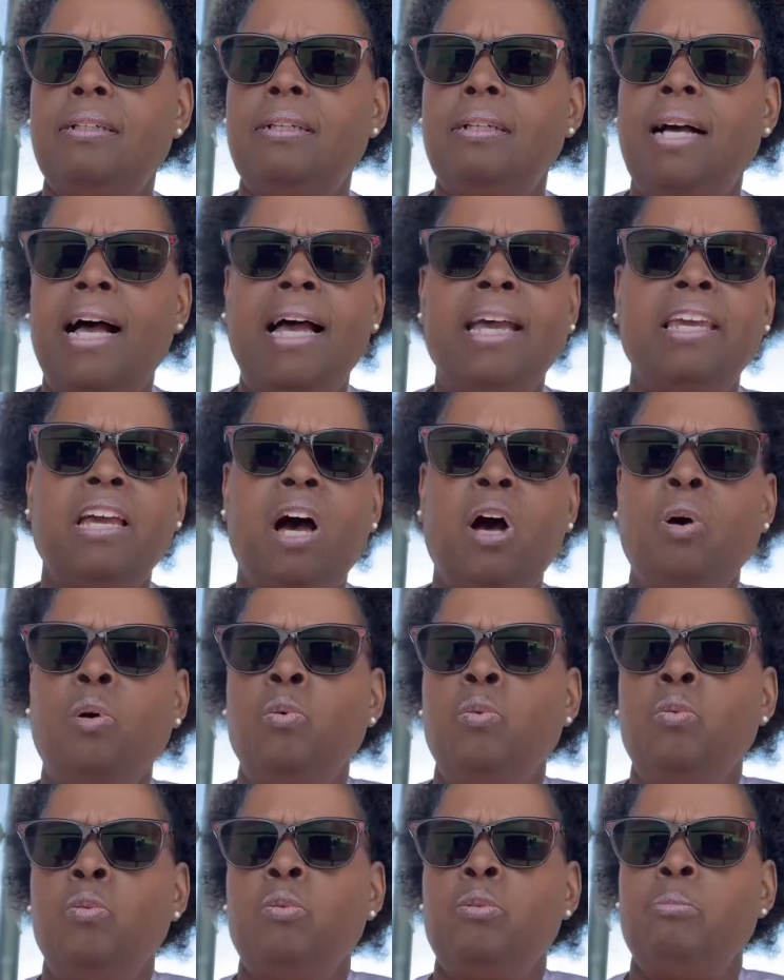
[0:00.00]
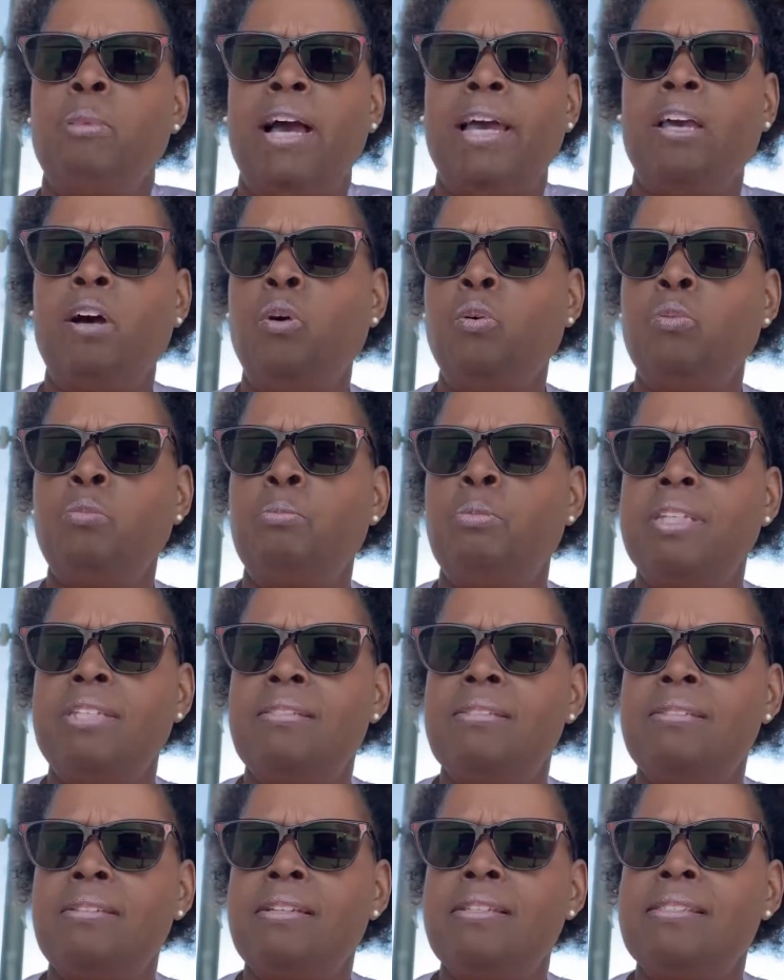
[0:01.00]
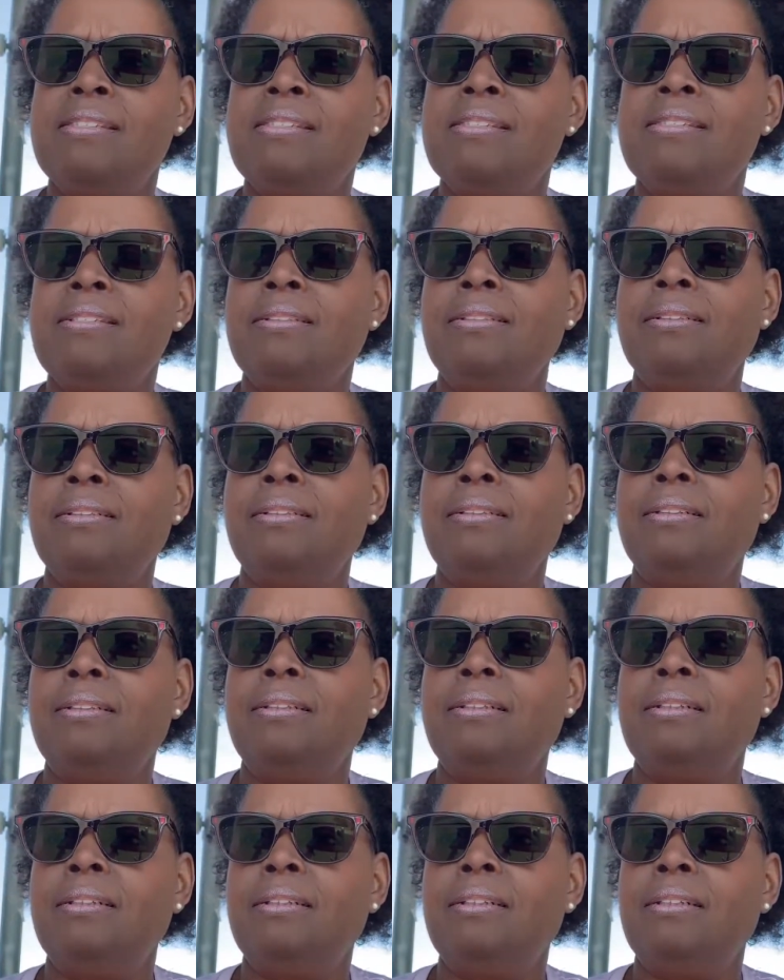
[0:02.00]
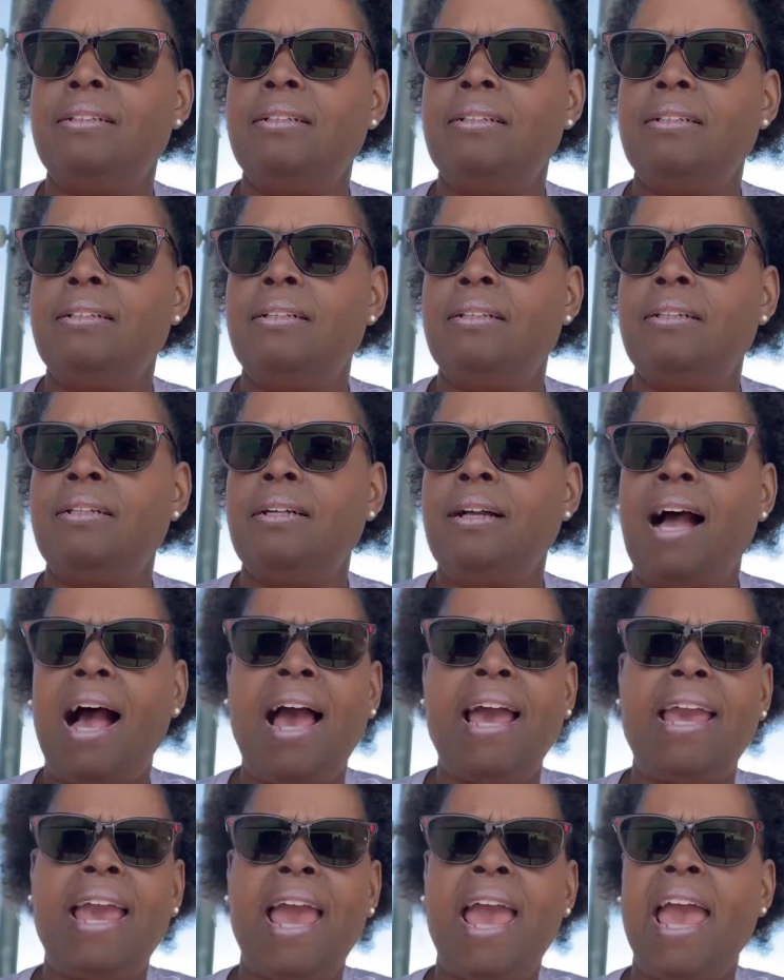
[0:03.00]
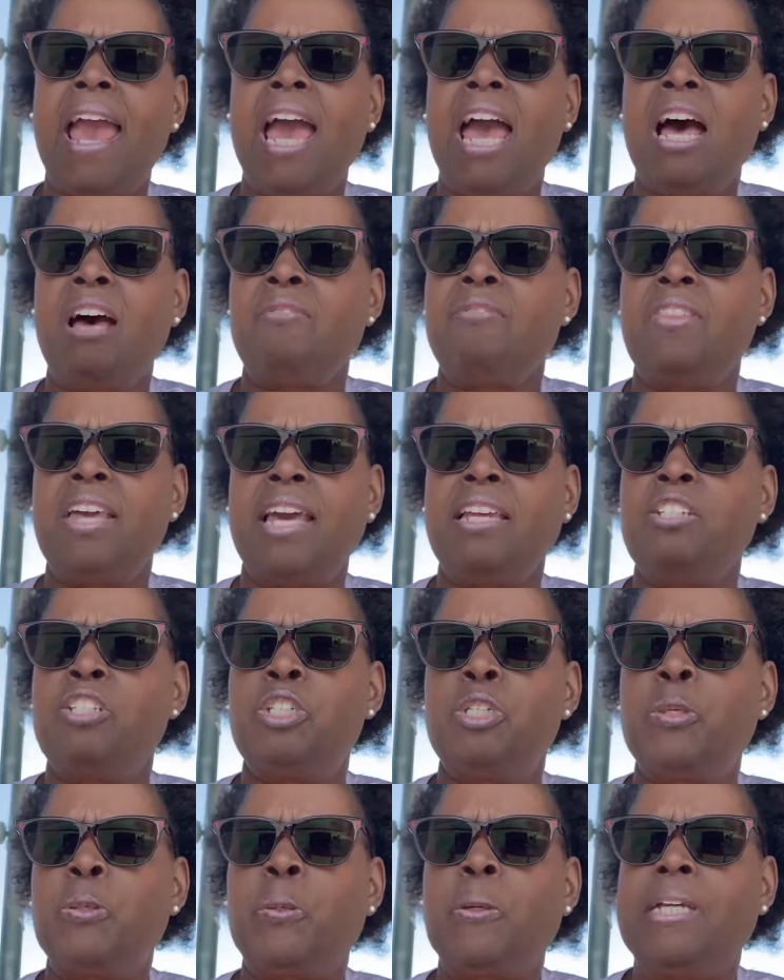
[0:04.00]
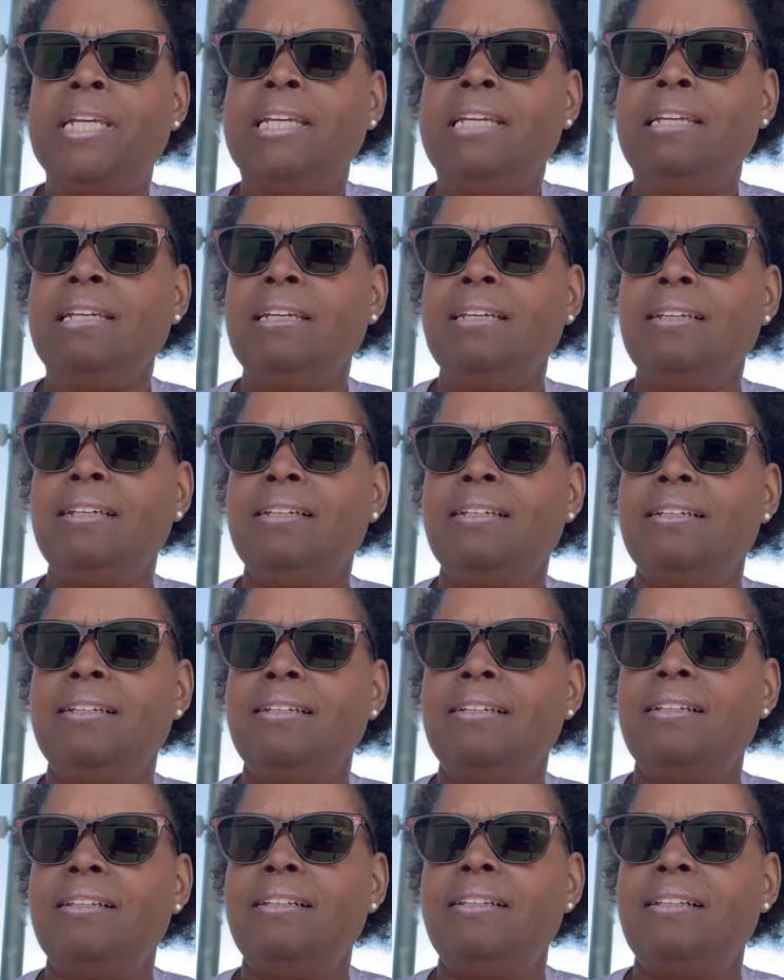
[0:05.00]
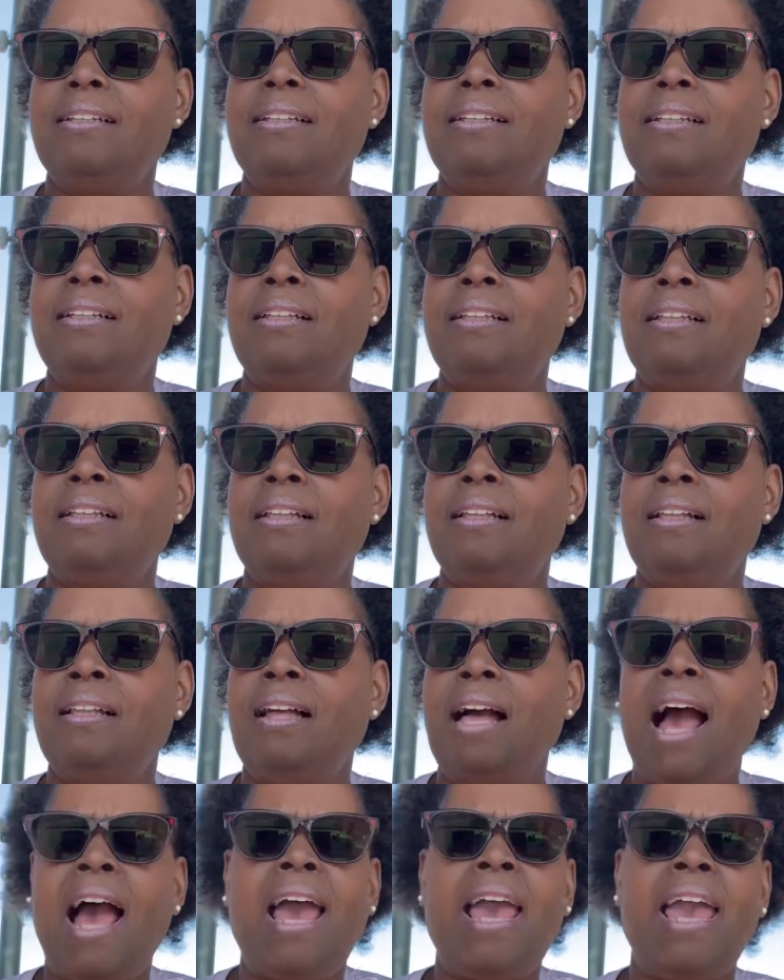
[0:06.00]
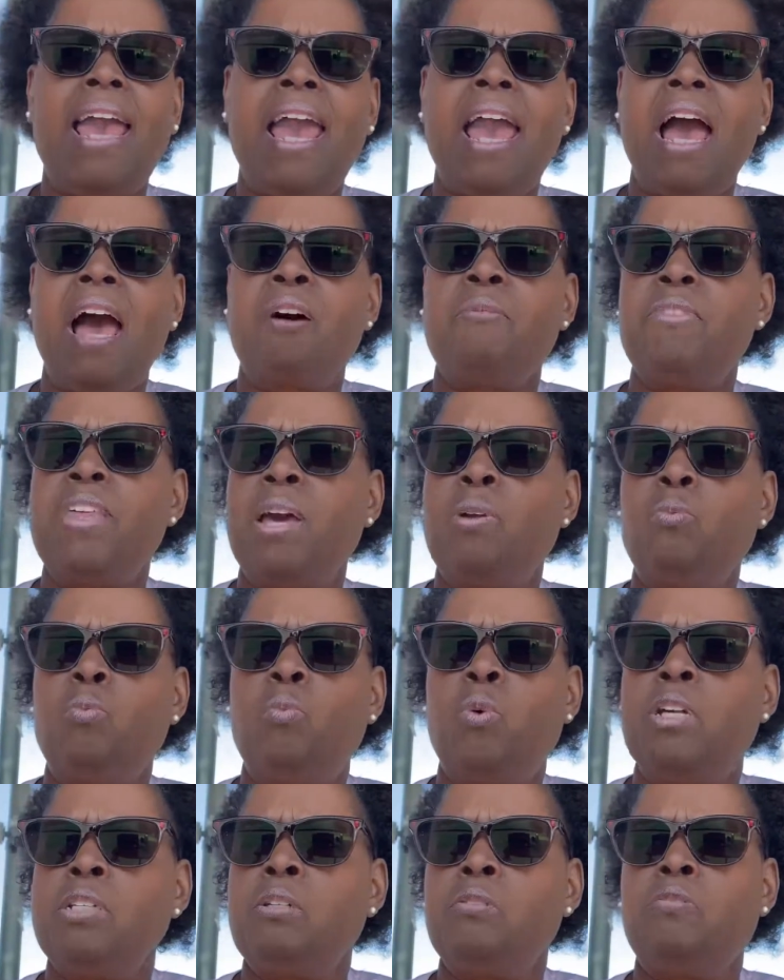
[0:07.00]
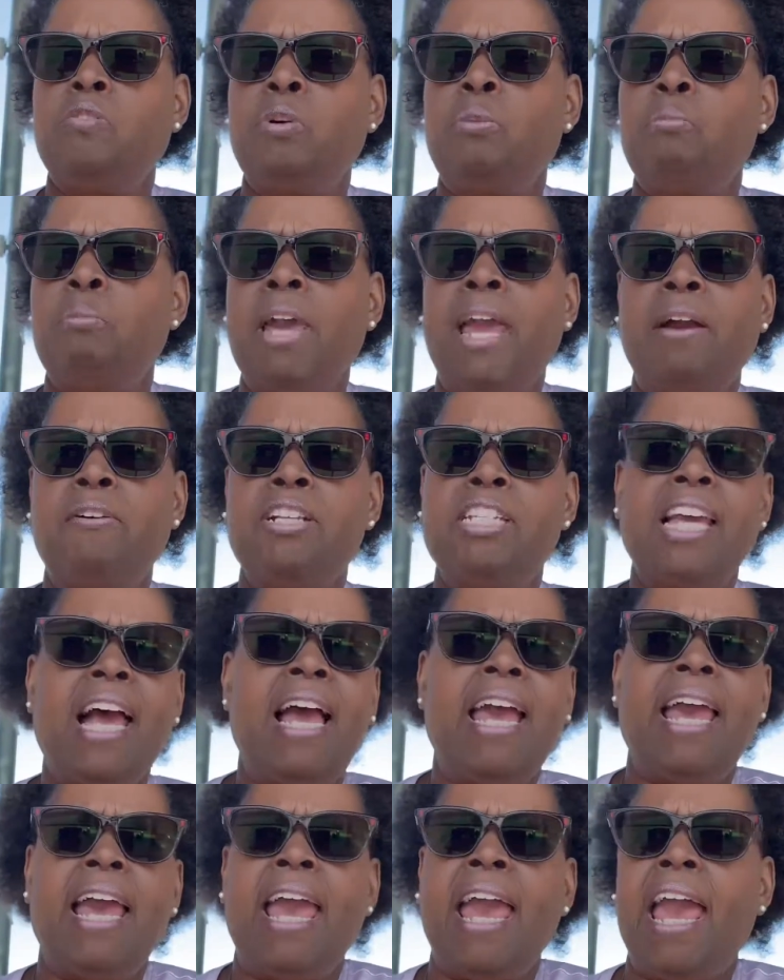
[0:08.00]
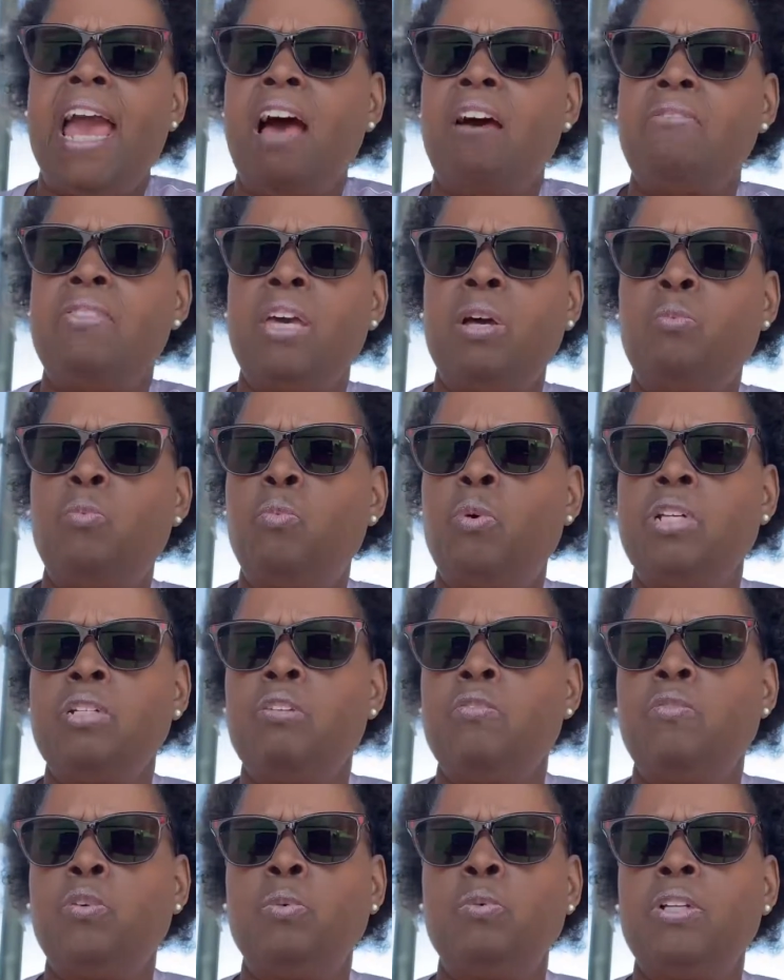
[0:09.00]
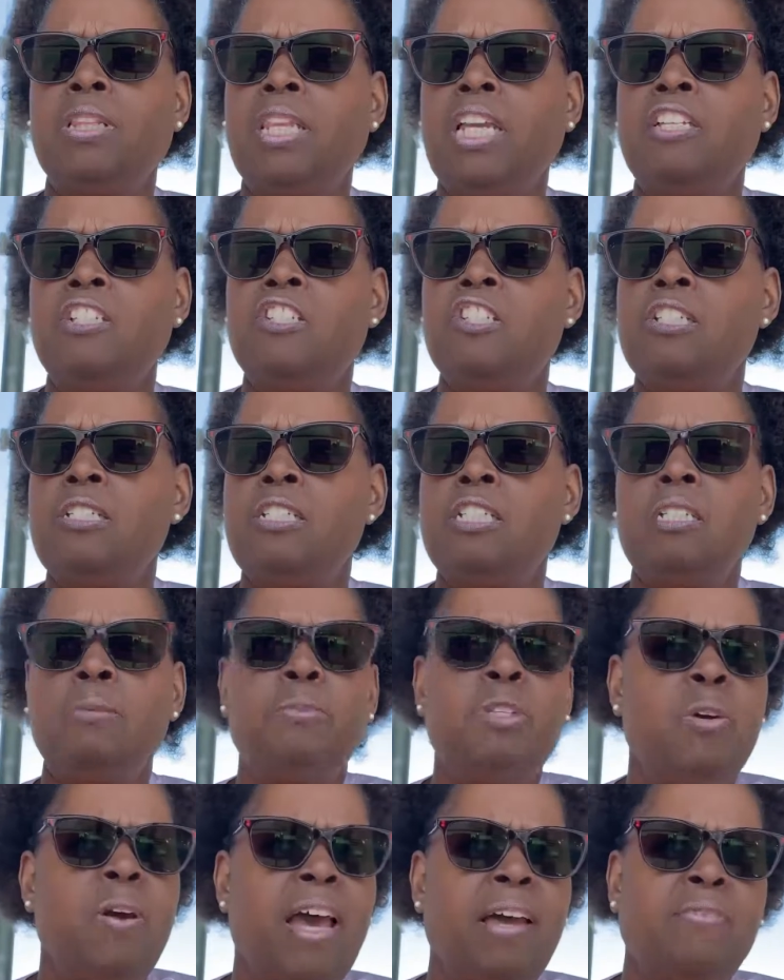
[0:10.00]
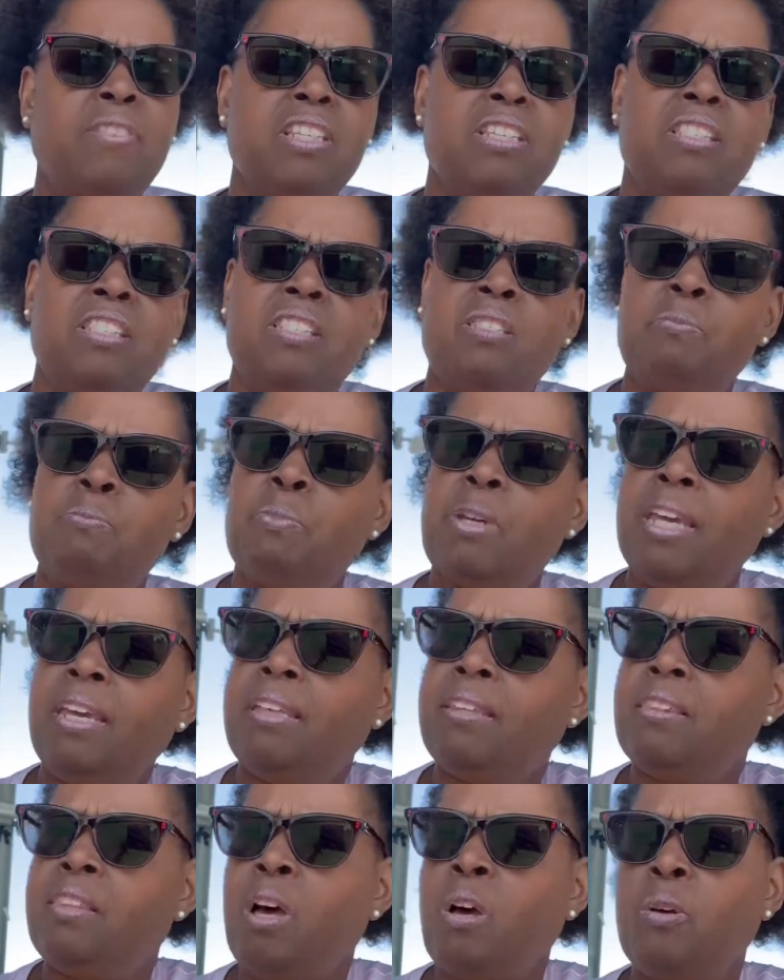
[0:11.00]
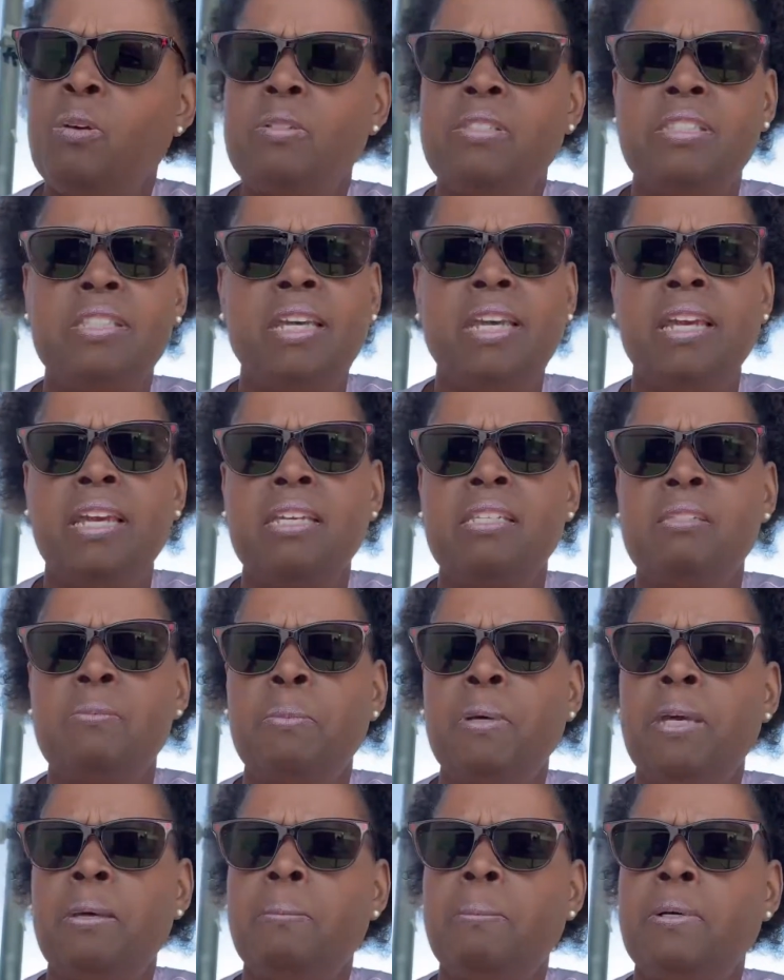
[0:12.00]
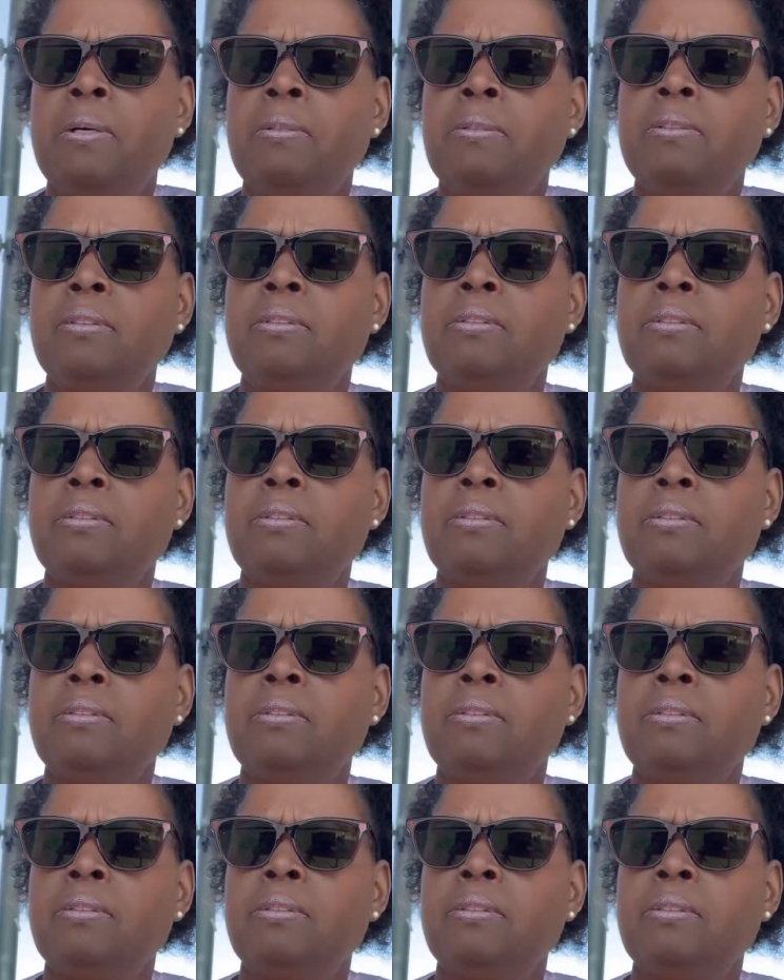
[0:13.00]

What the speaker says: I own my own business. I have that degree. I have that wonderful marriage. I have that wonderful relationship. You have to speak those things, people.